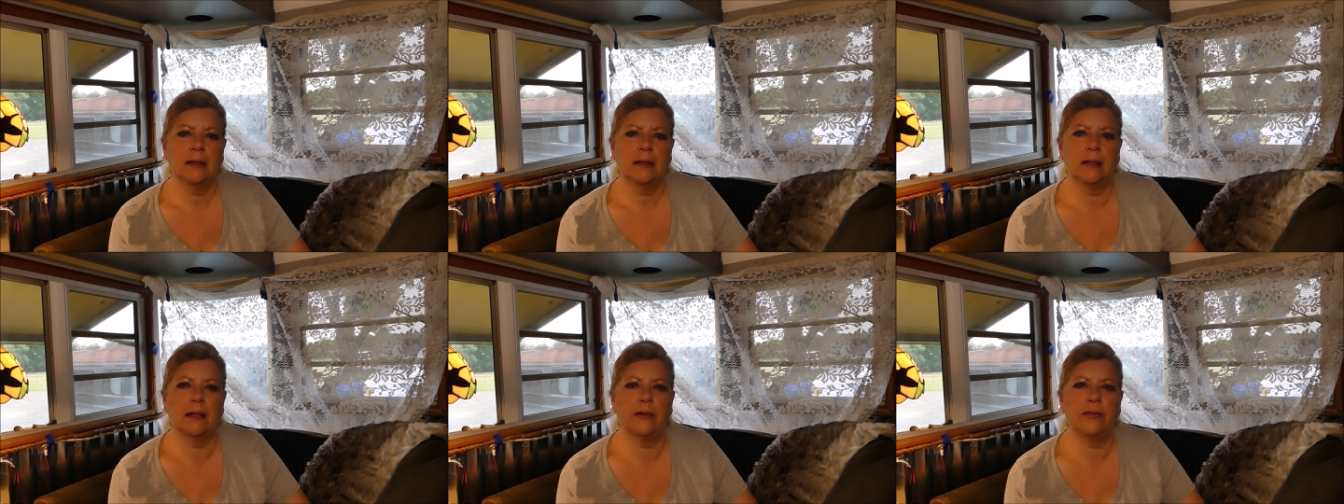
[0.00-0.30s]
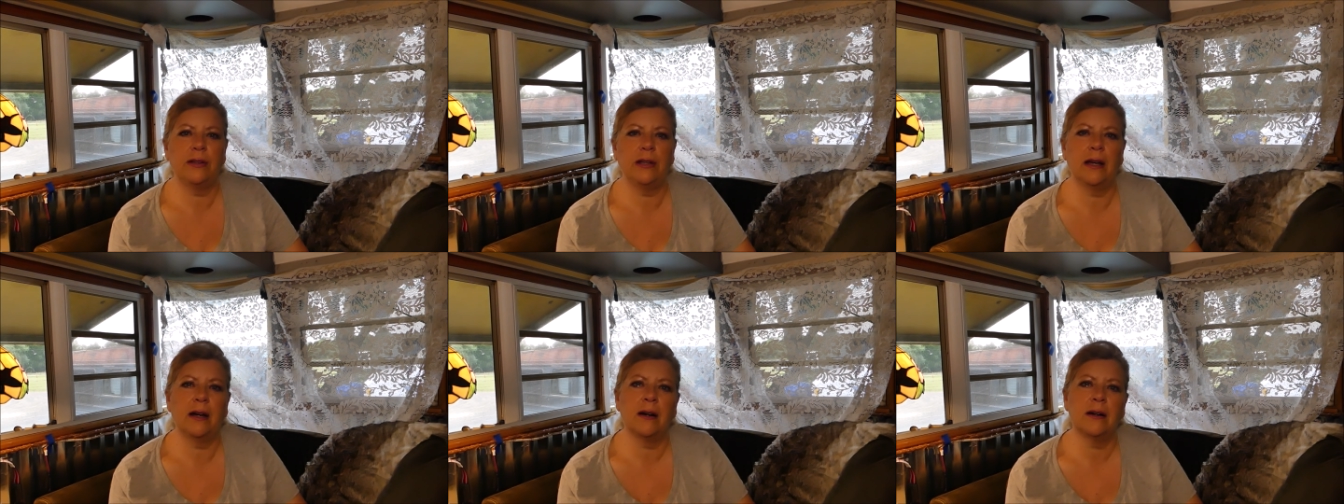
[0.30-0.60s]

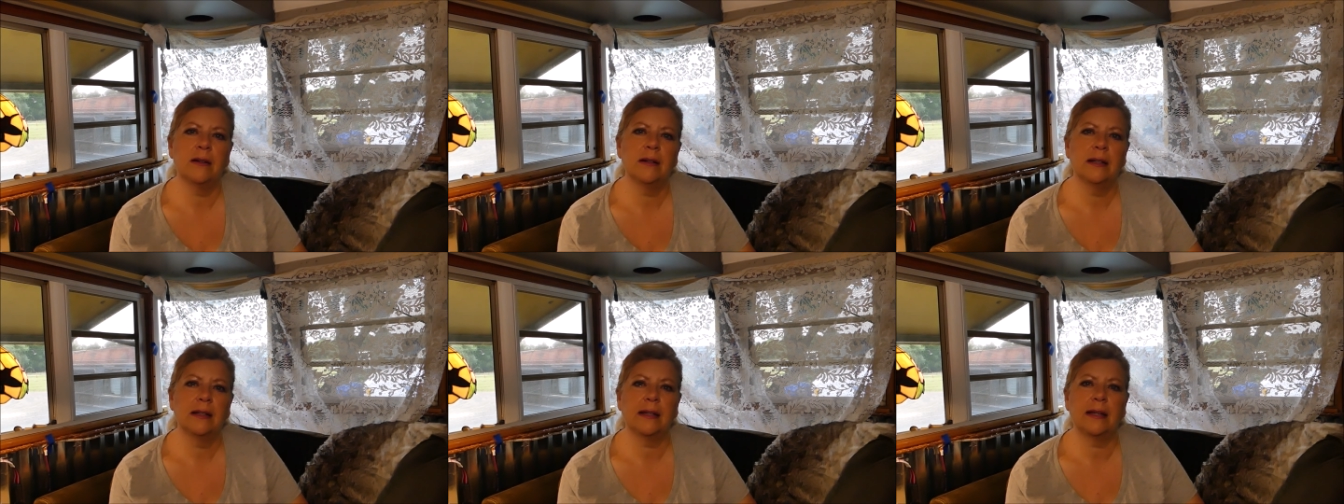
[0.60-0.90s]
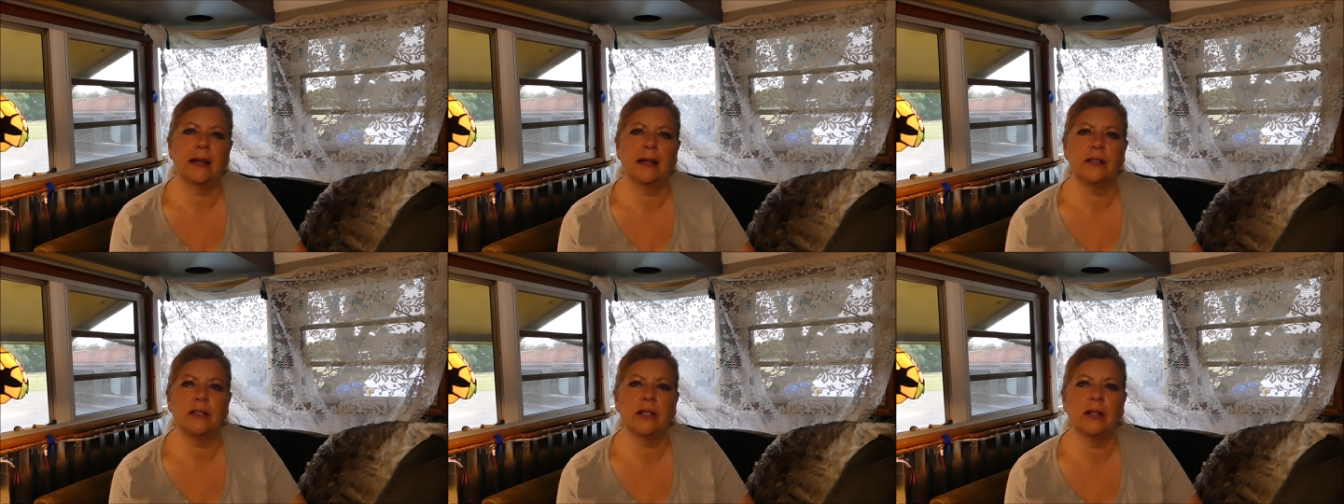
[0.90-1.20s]
Love y'all.
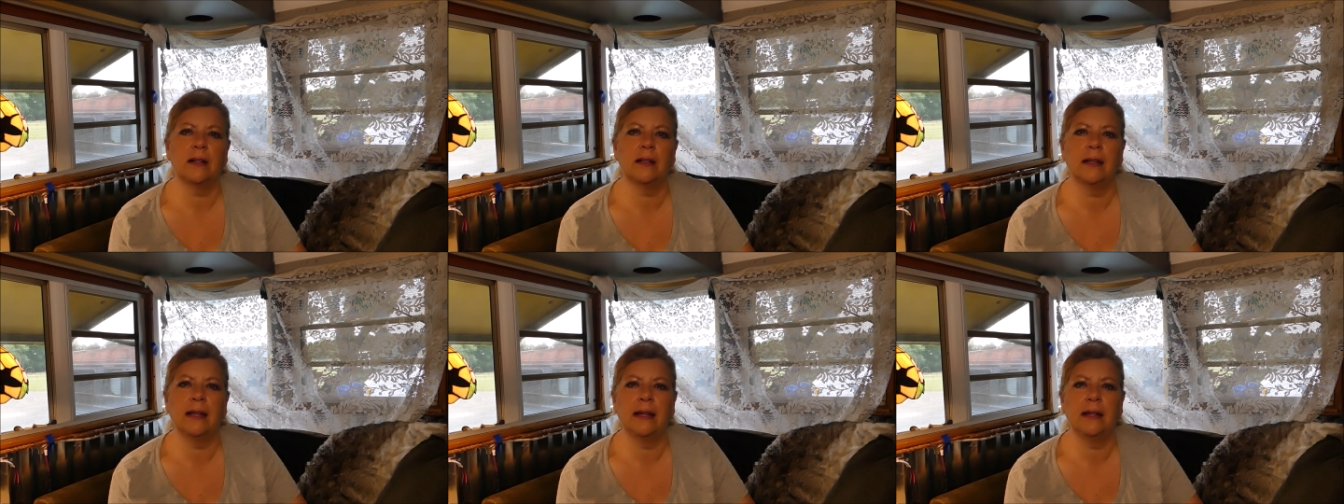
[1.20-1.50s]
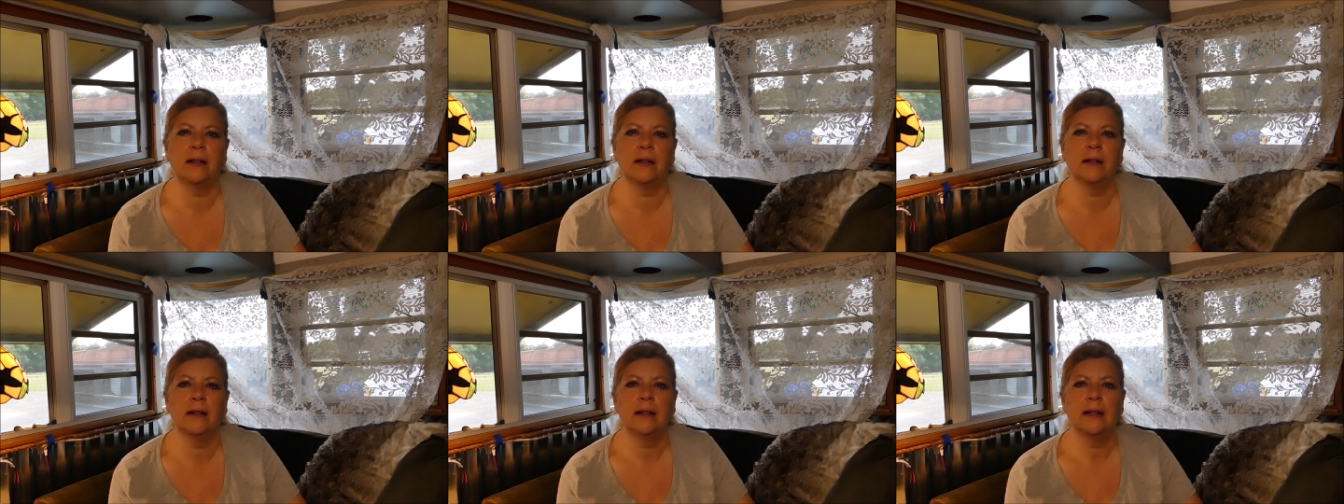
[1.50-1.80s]
Catch y'all
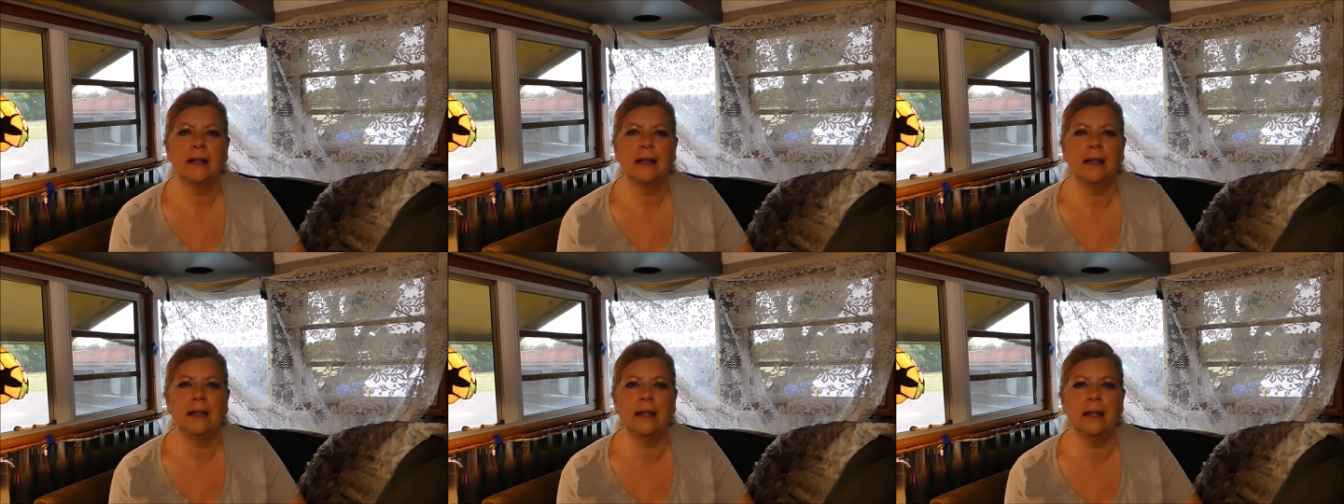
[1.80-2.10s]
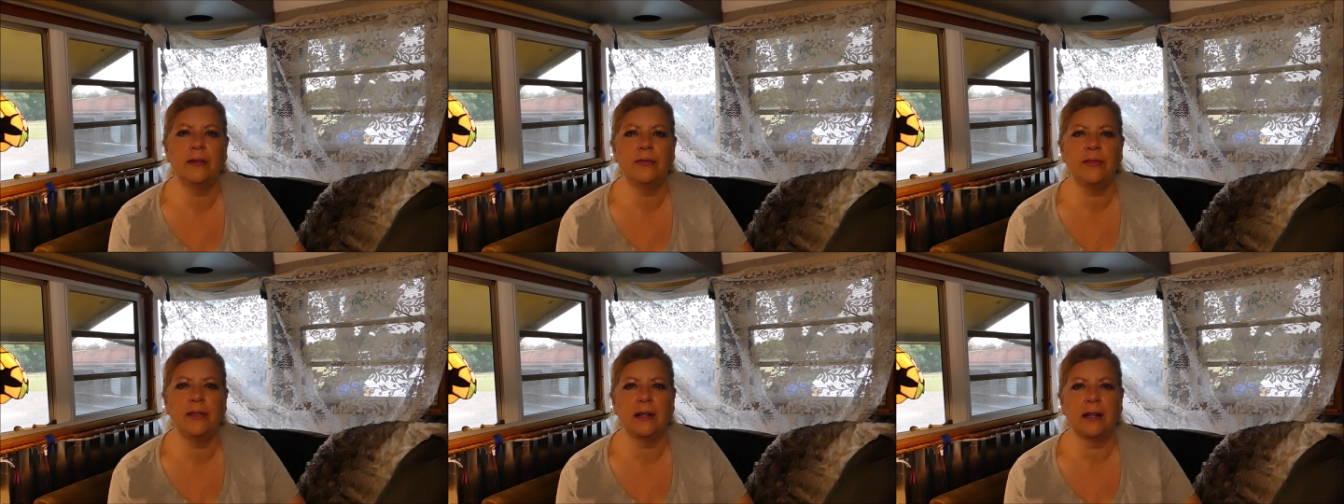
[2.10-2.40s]
later.
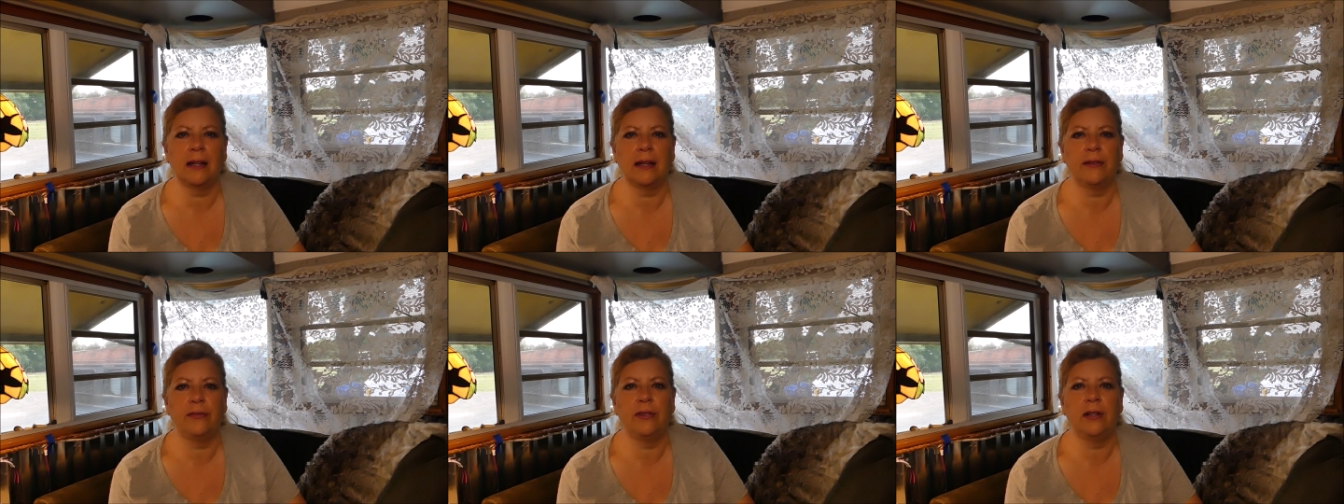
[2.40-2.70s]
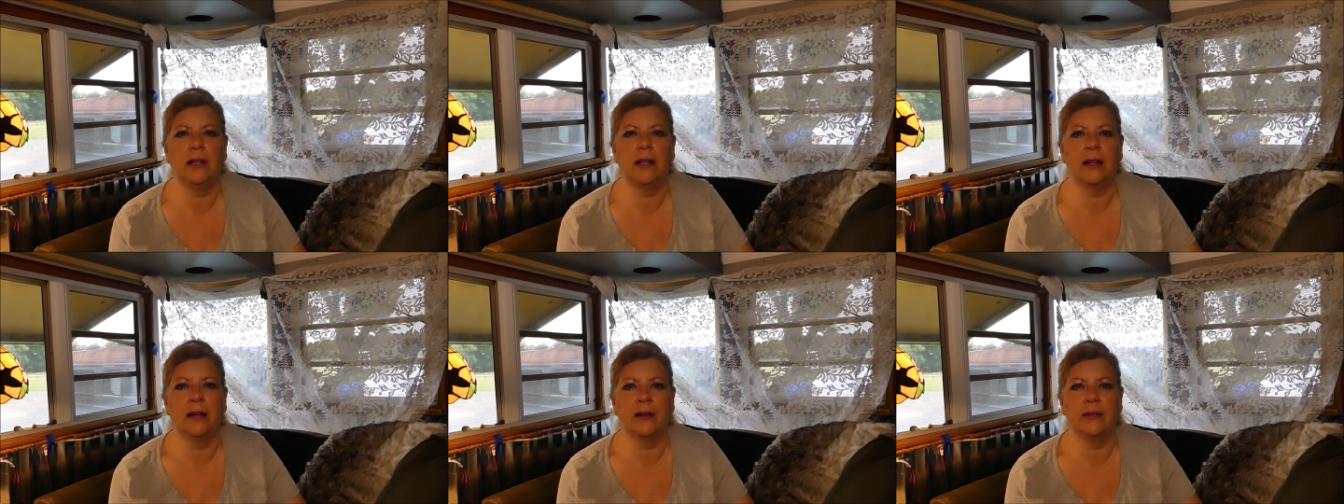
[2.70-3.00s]
Live the life
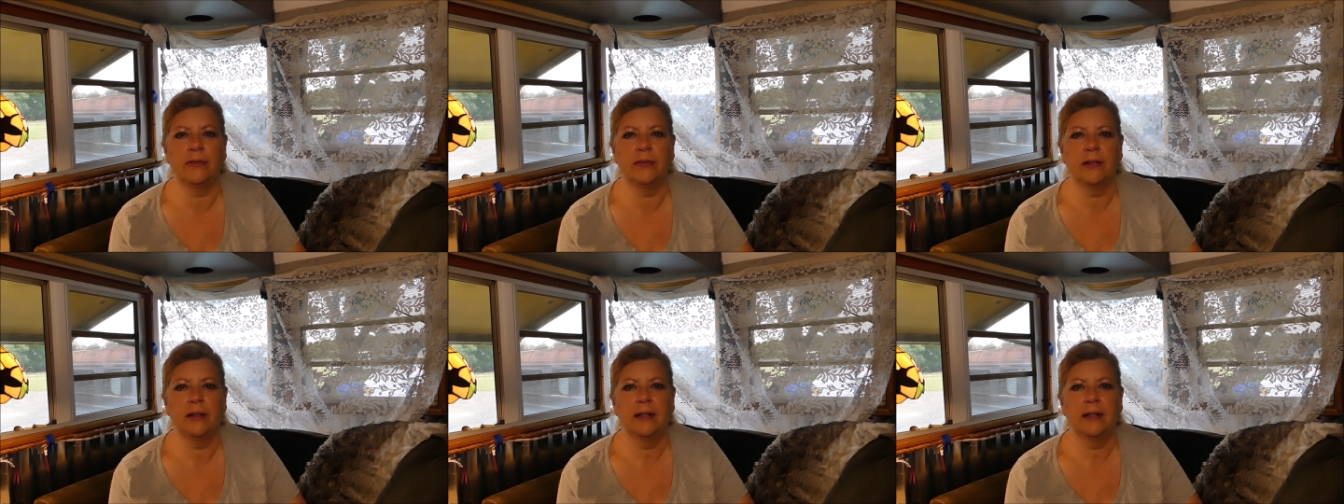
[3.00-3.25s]
you love.